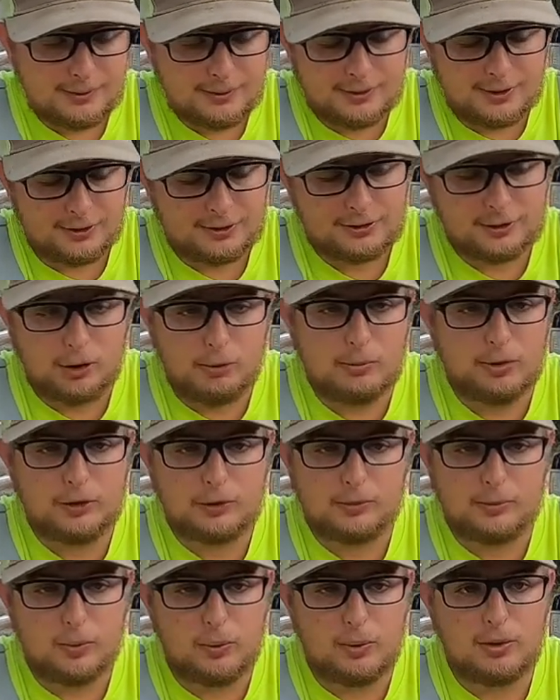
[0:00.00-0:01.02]
just so
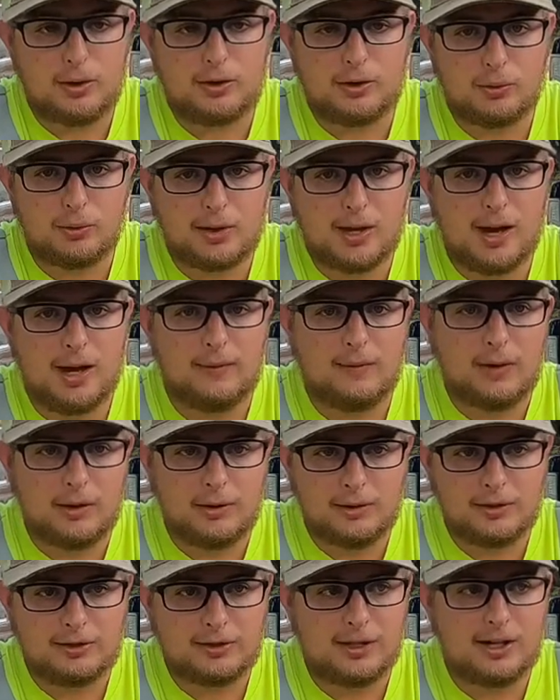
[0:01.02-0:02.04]
much more and you'll kind of
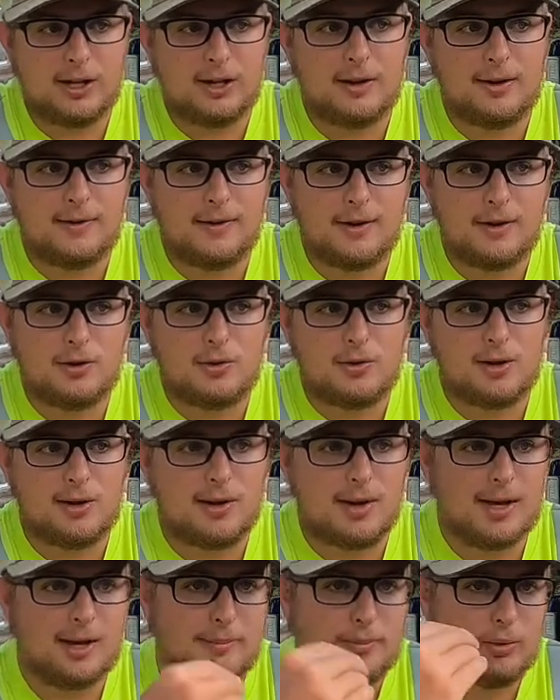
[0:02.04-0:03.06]
understand and then you can
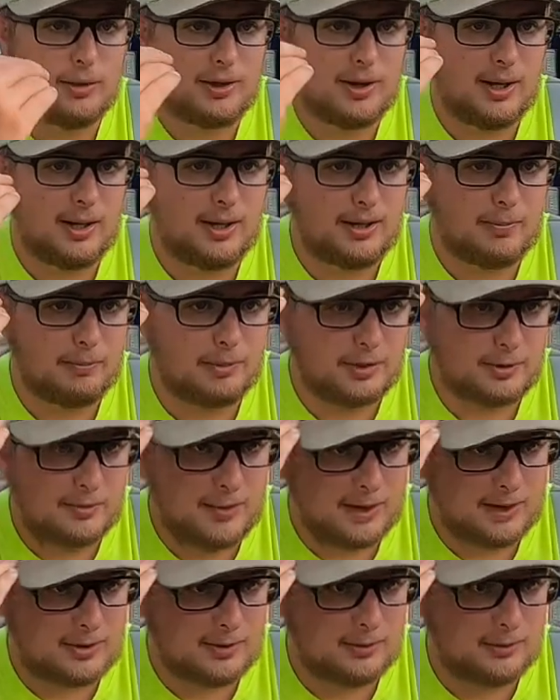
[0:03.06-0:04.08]
kind of put that in
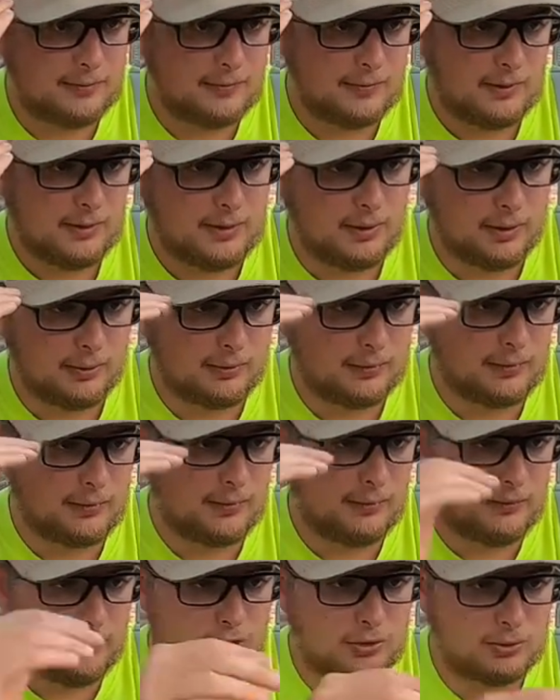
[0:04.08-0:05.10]
perspective of
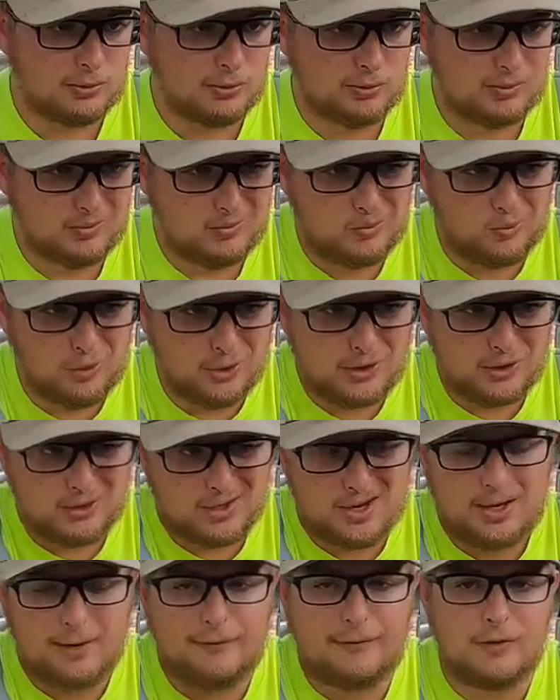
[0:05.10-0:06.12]
visual what you're
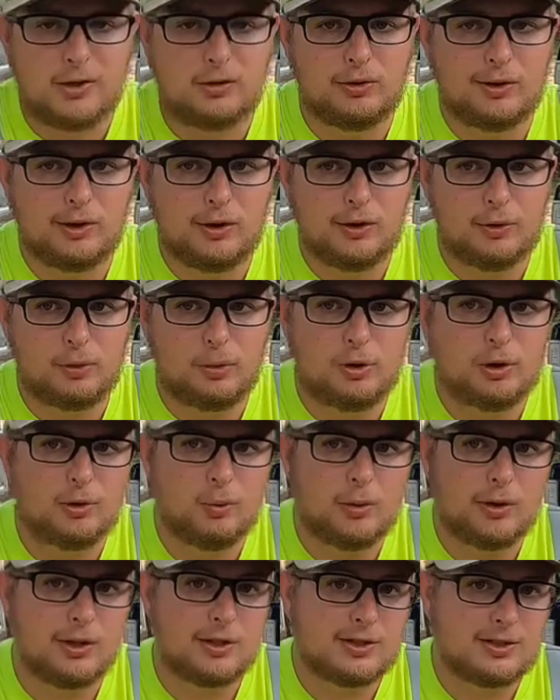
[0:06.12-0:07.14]
kind of feeling under the water
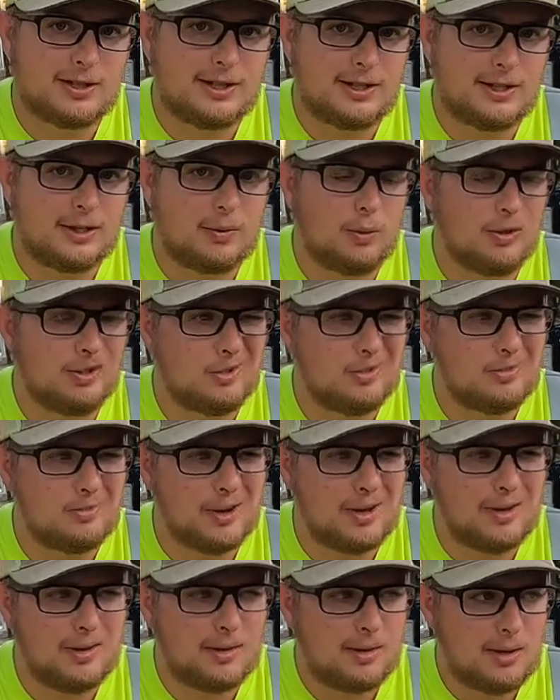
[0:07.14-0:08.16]
what you're seeing what you
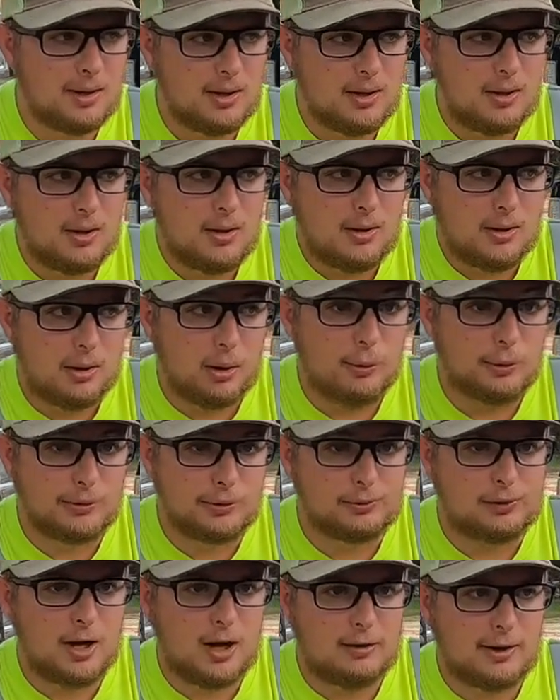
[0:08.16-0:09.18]
might oh there's
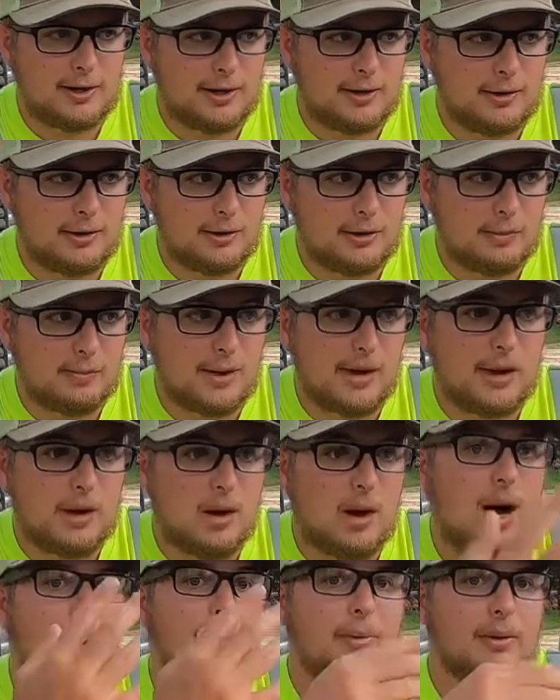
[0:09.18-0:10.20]
a rock right here and you might
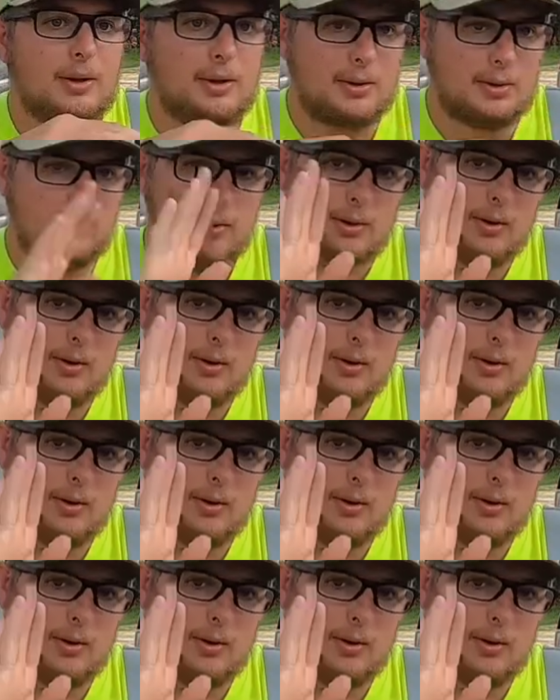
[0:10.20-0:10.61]
hop it